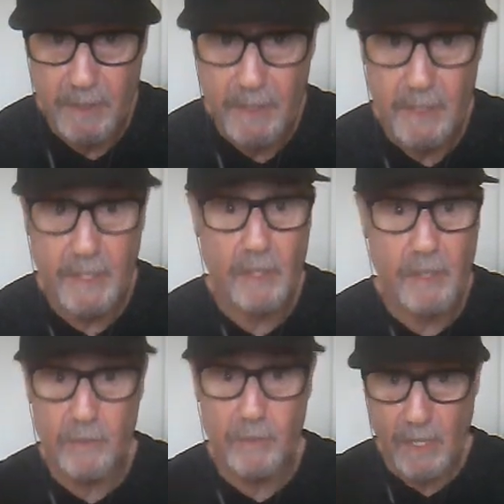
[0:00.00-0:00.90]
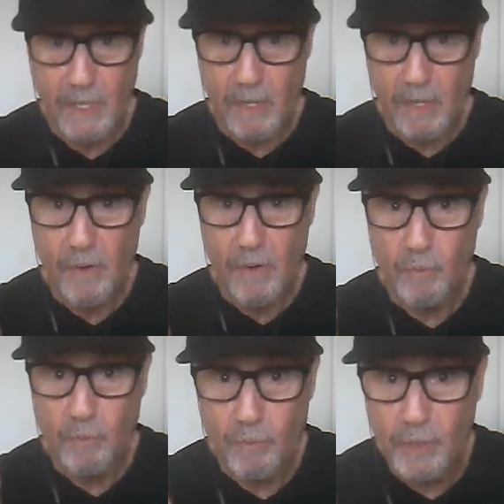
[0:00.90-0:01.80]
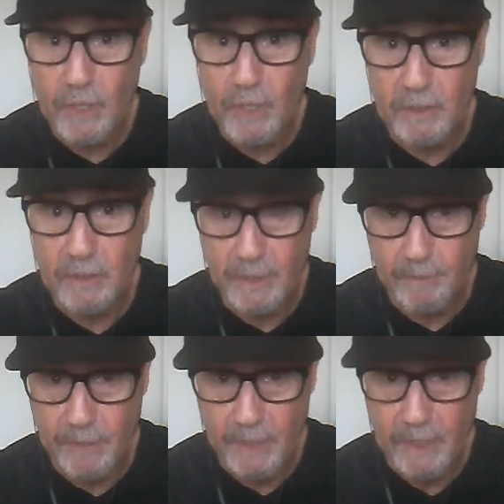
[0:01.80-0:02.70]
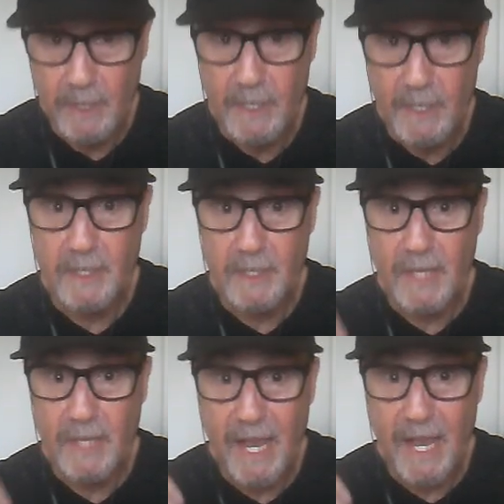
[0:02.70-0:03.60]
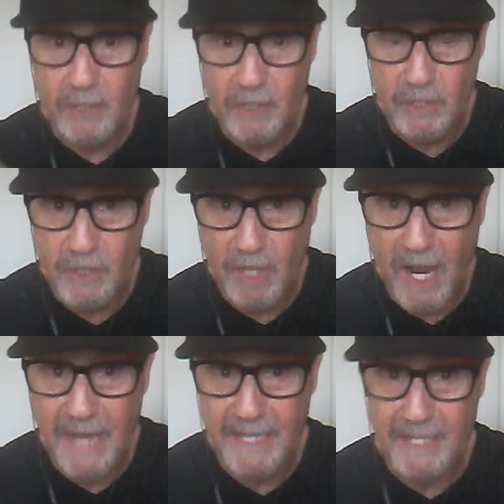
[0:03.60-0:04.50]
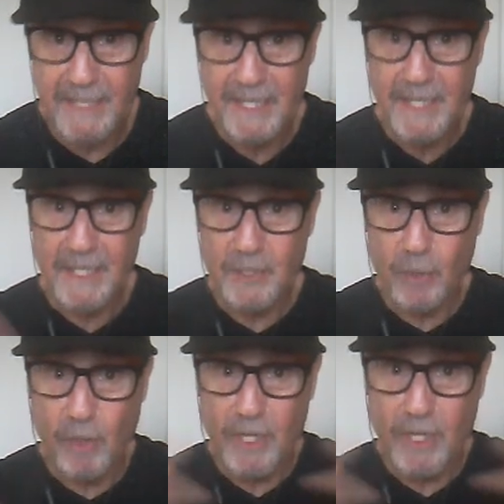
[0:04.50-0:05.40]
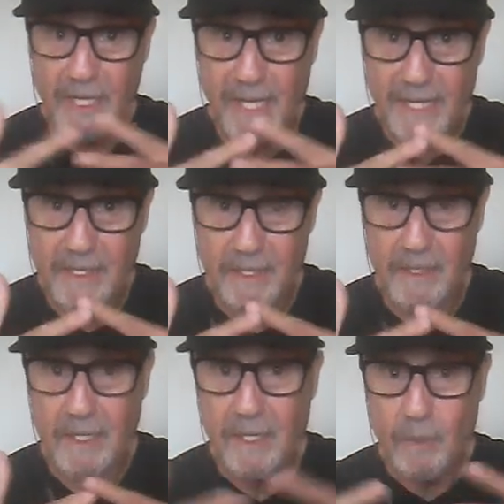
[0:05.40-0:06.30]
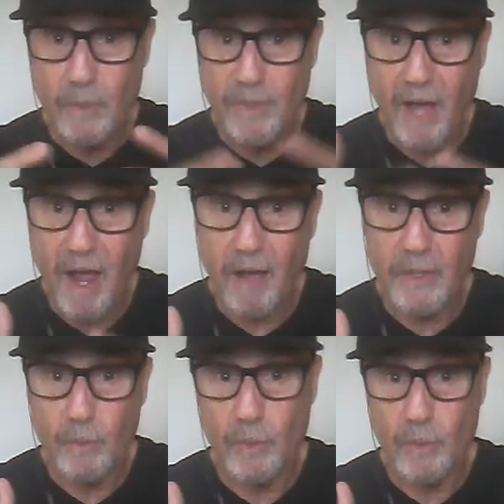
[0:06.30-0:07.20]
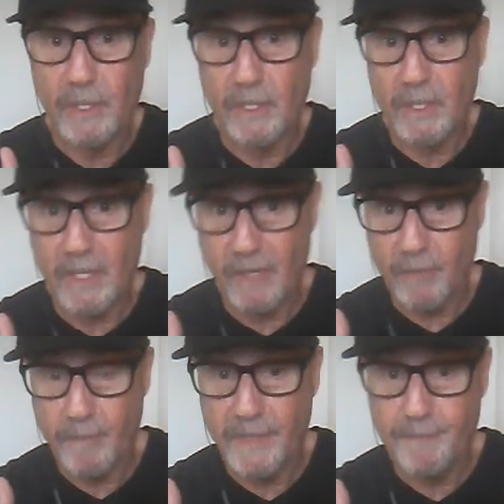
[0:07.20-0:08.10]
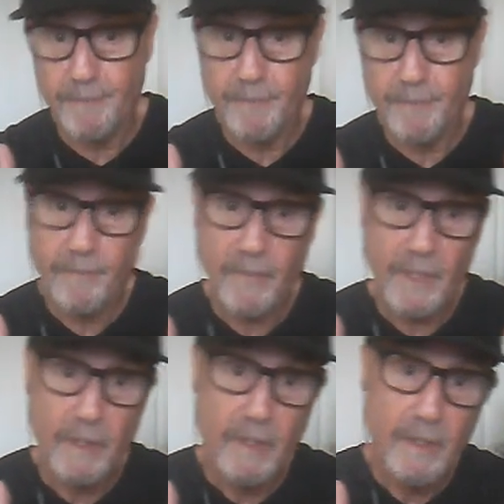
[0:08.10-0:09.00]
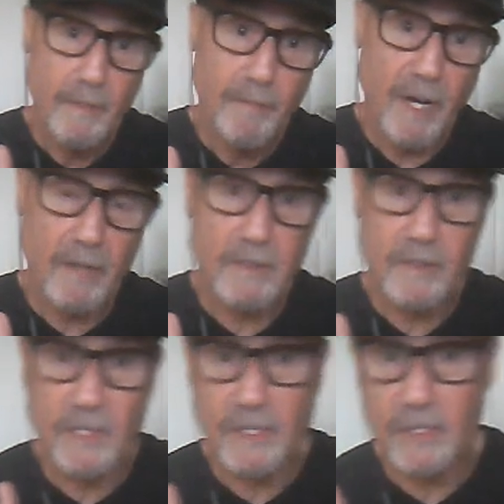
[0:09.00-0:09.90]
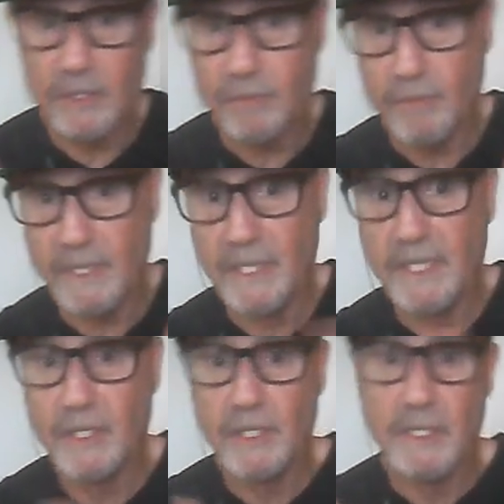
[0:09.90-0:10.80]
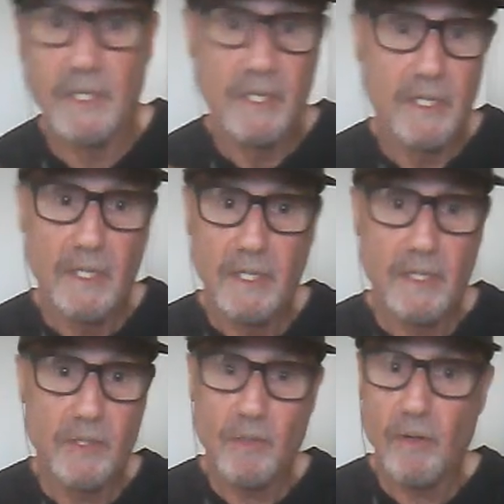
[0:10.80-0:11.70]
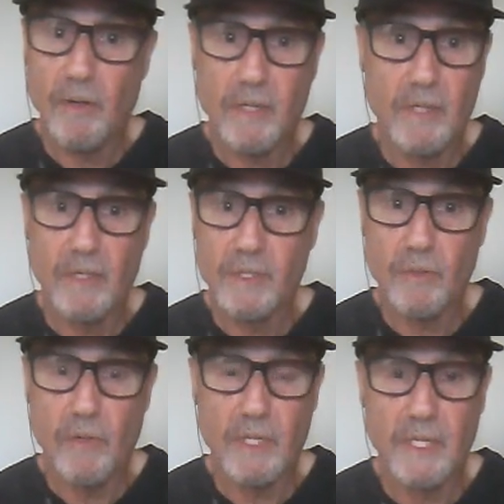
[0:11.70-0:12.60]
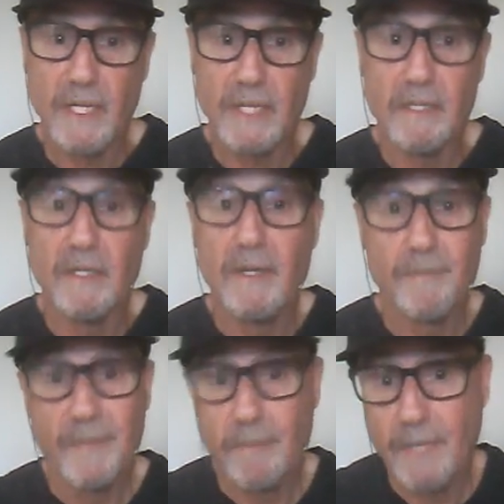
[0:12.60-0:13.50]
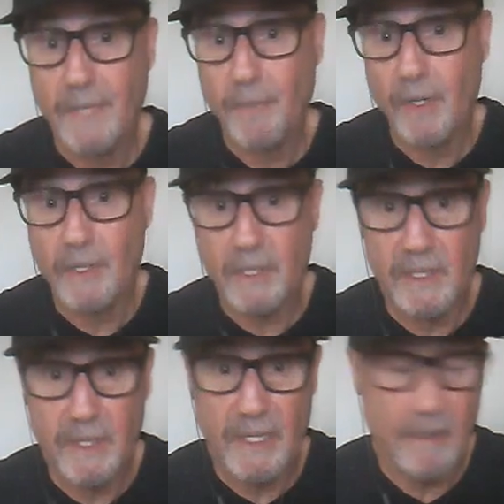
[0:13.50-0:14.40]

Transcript: It goes real deep in how society is all connected with Hollywood, government, politicians, religion. It's all connected. Me personally,